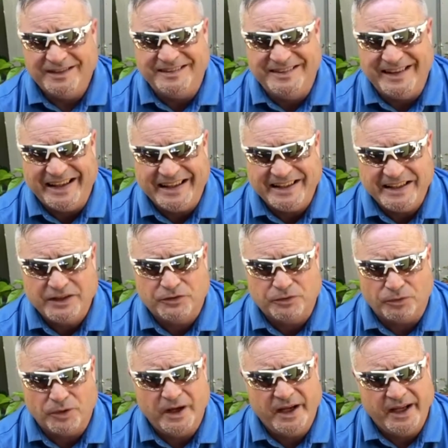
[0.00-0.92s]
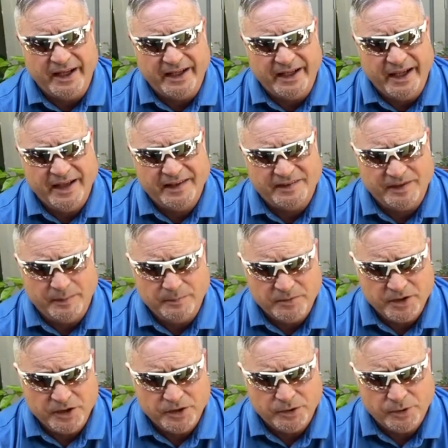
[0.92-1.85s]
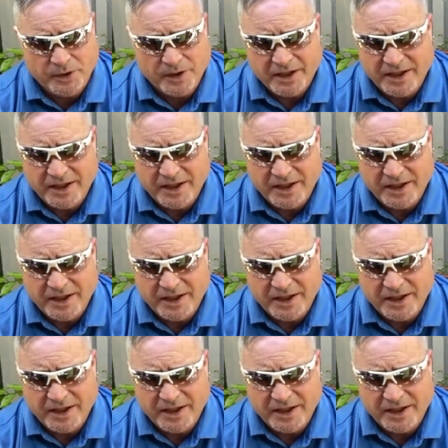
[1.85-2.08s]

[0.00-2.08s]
Danny Gray, SMU.